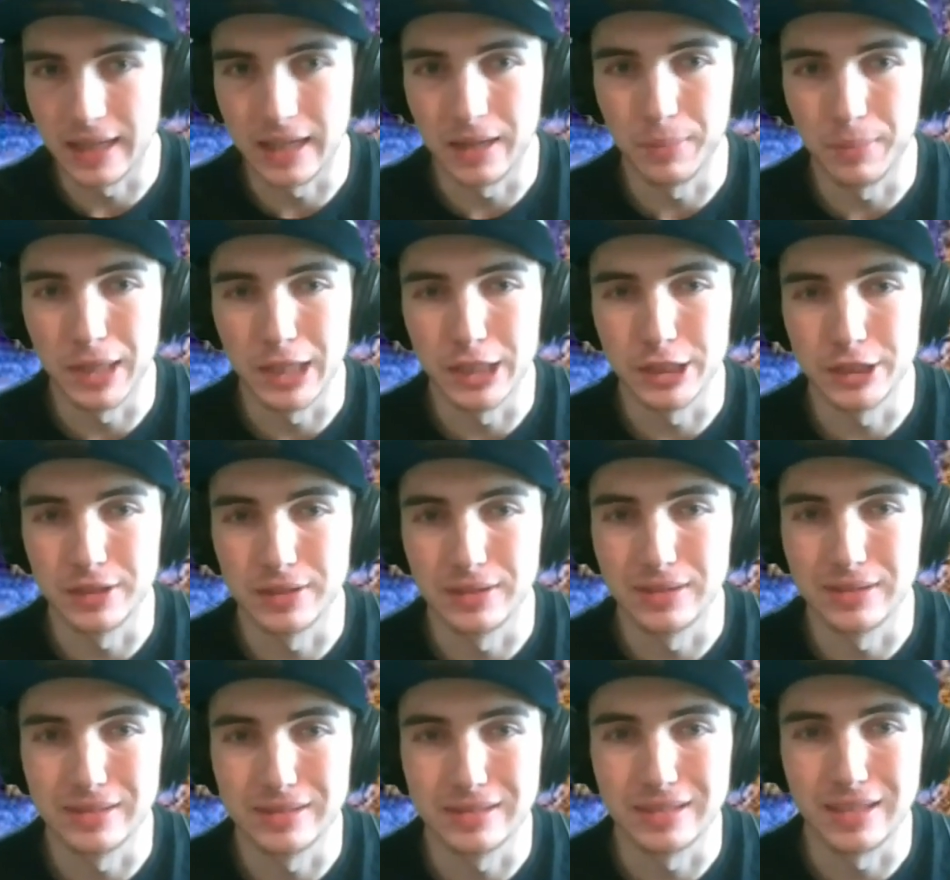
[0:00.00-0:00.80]

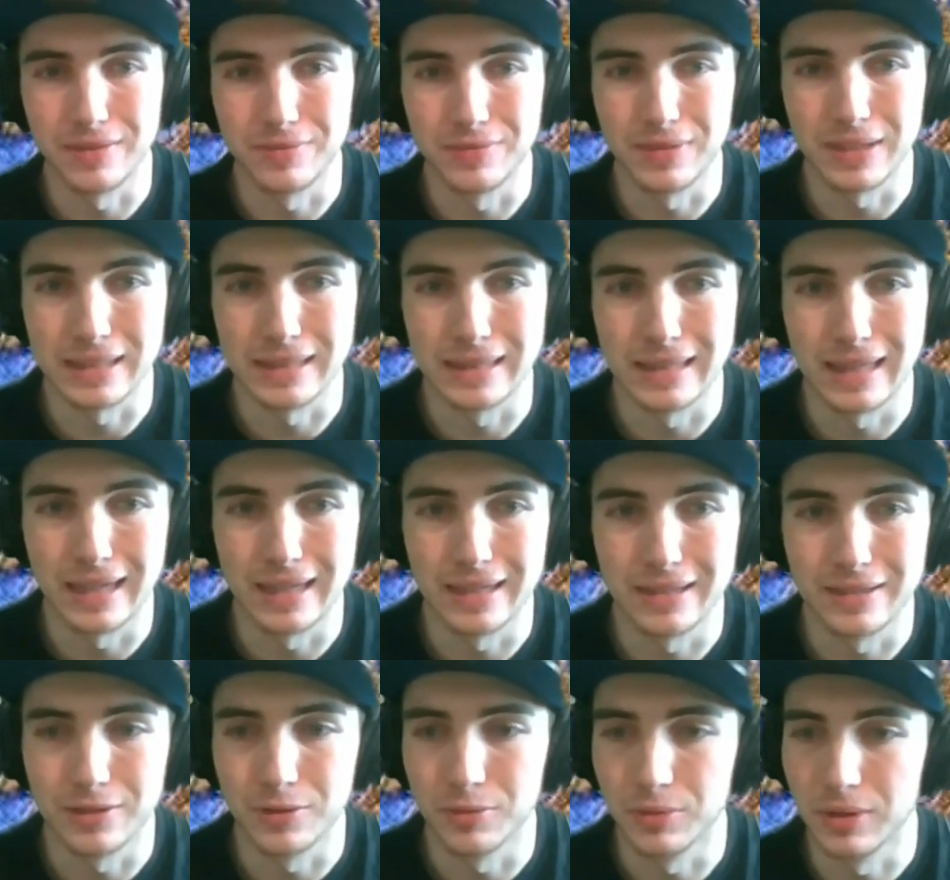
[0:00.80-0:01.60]
animation and stuff like
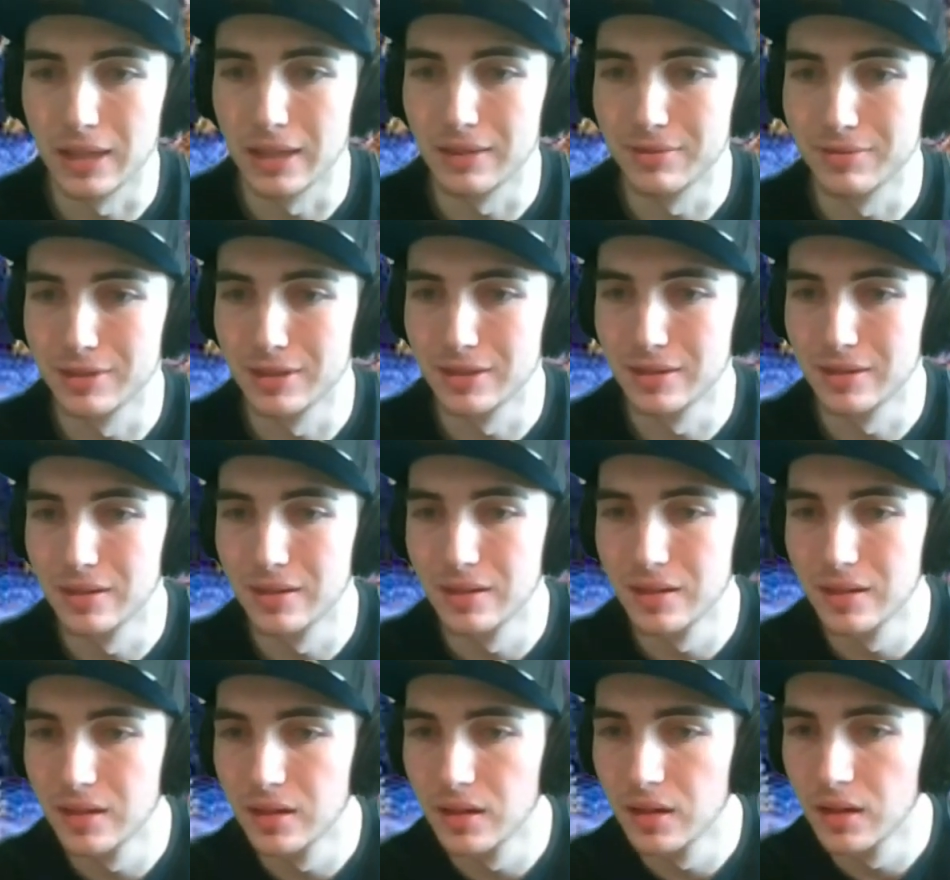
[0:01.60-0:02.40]
that or whatever.
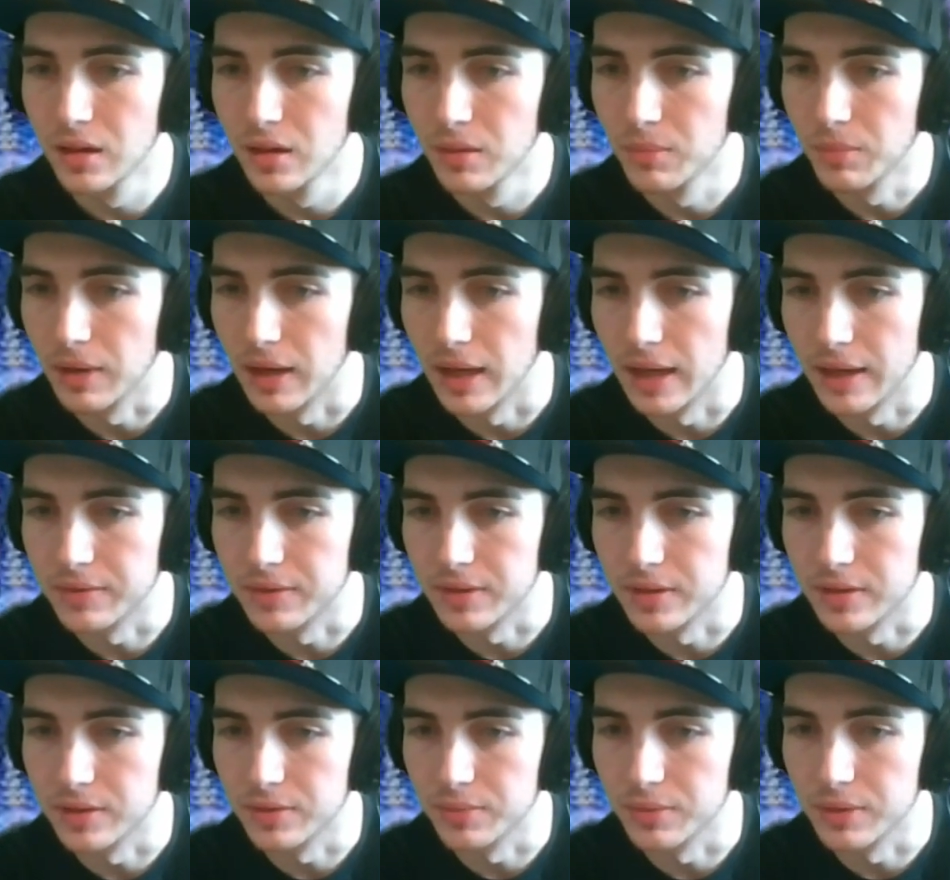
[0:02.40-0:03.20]
I have
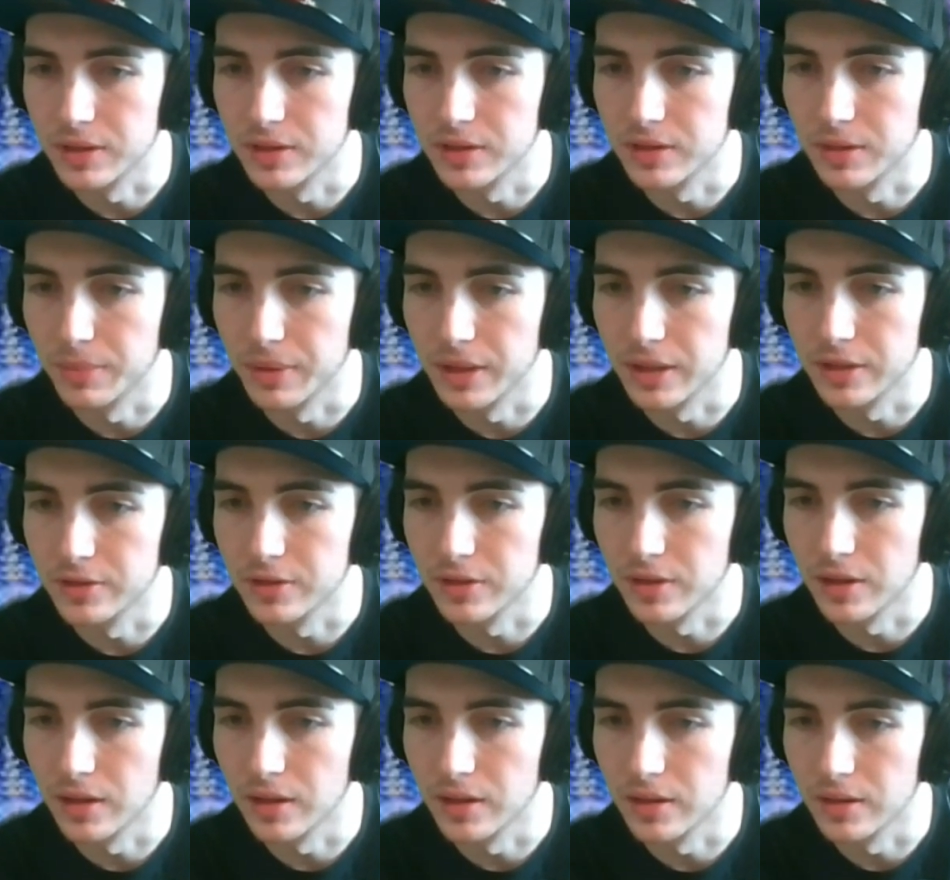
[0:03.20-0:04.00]
to switch to
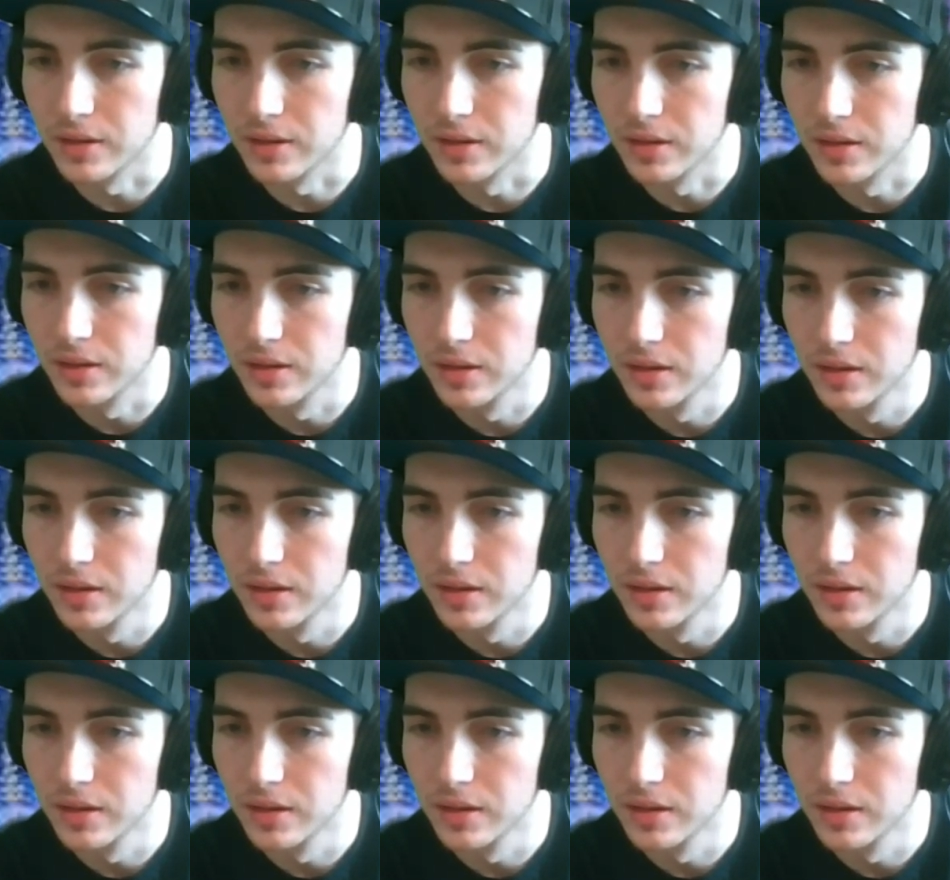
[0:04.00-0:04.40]
Patreon or